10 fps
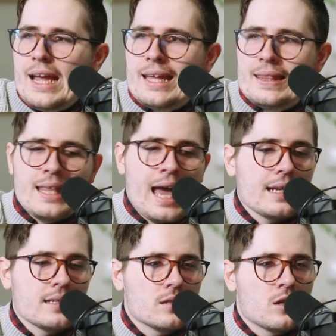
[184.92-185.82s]
and that
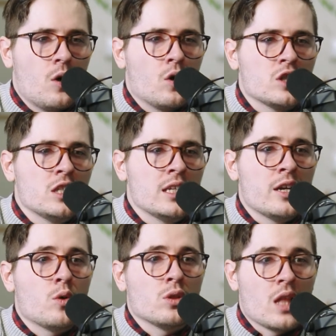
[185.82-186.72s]
is called
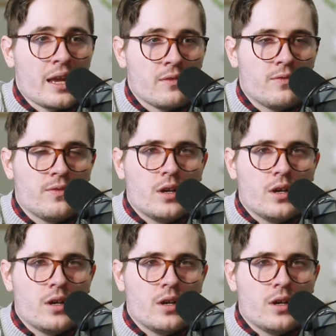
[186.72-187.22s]
Neo Life.